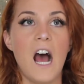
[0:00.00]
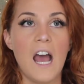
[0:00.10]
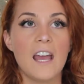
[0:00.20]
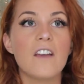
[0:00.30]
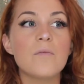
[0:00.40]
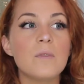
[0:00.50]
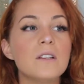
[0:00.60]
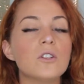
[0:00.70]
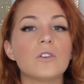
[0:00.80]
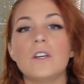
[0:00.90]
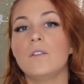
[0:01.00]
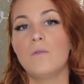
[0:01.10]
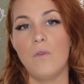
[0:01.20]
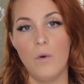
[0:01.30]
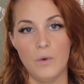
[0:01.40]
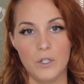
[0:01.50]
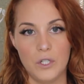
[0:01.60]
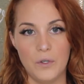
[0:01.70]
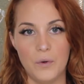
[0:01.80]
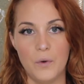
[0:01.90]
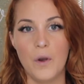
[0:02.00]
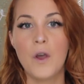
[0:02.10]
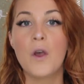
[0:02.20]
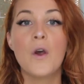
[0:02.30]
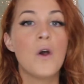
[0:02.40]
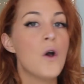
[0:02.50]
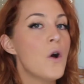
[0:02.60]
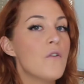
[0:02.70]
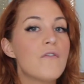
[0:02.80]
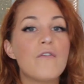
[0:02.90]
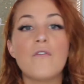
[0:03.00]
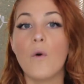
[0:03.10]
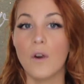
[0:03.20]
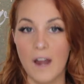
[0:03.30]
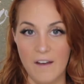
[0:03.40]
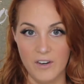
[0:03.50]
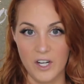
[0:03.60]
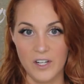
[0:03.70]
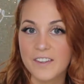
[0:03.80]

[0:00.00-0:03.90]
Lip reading: I have been looking forward to forever.